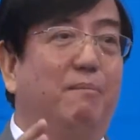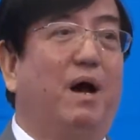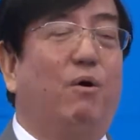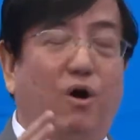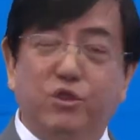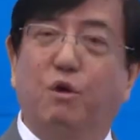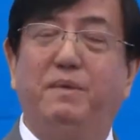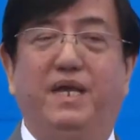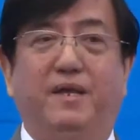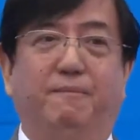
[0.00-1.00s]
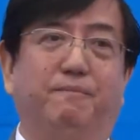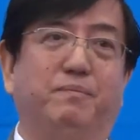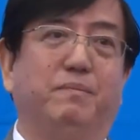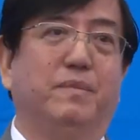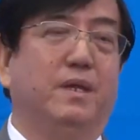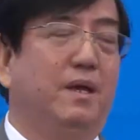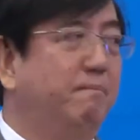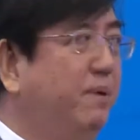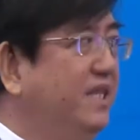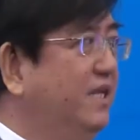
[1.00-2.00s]
about autonomy,
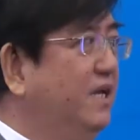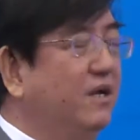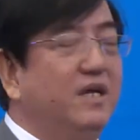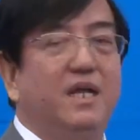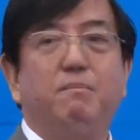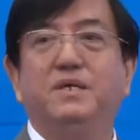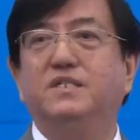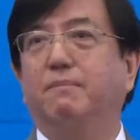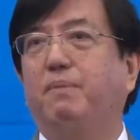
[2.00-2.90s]
particularly Mr.